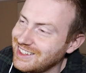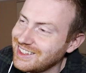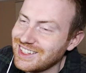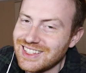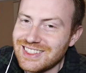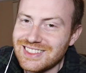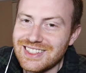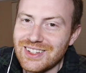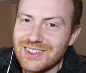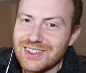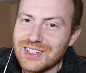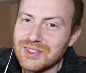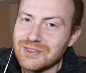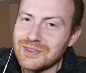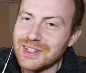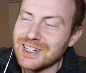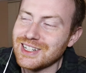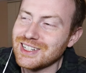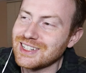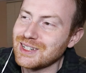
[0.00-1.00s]
That sounded
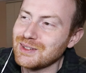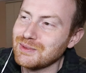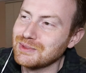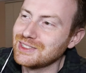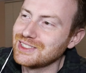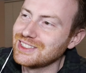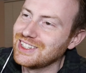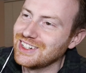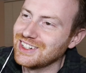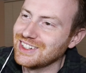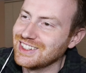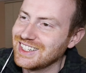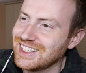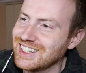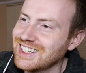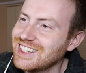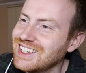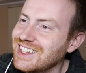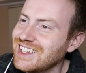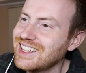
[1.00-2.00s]
wrong. I'm sorry.